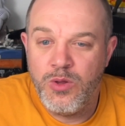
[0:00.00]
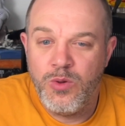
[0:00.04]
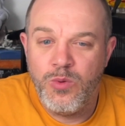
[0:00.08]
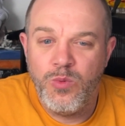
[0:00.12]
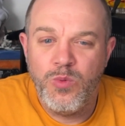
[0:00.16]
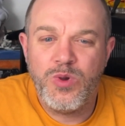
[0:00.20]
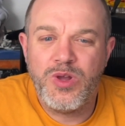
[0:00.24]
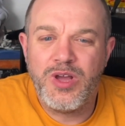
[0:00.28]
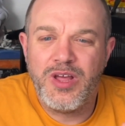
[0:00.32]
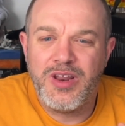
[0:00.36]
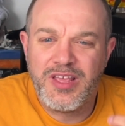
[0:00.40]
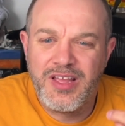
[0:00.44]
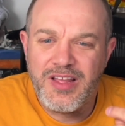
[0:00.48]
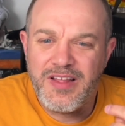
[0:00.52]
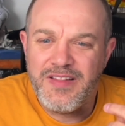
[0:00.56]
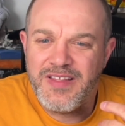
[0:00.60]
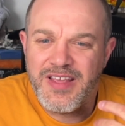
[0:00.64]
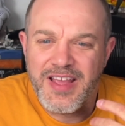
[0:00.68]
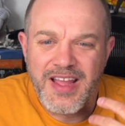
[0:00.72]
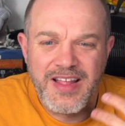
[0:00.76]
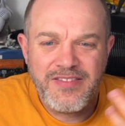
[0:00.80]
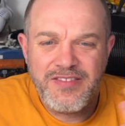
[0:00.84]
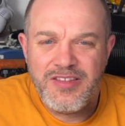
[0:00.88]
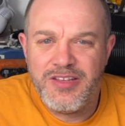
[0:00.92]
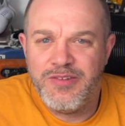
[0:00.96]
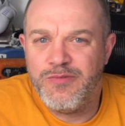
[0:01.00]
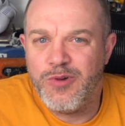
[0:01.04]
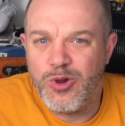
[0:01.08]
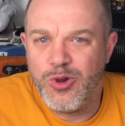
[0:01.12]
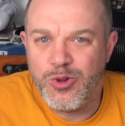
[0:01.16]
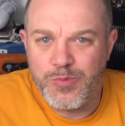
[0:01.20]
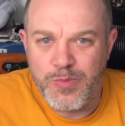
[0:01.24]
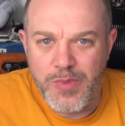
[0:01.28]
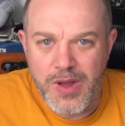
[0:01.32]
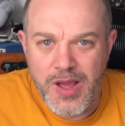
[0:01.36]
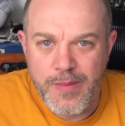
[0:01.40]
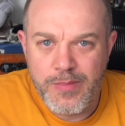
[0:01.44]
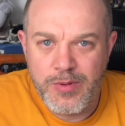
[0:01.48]
we're kind of getting the
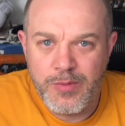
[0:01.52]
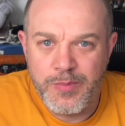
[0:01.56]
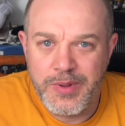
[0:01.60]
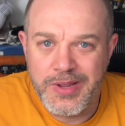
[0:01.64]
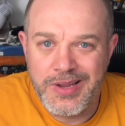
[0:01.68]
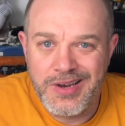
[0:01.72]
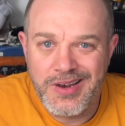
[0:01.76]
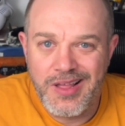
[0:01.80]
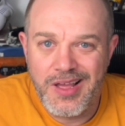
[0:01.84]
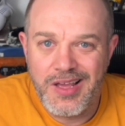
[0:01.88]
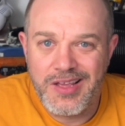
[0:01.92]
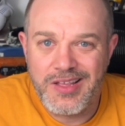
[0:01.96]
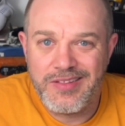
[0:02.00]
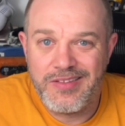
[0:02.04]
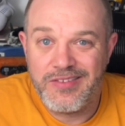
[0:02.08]
anti-roadmap, being like,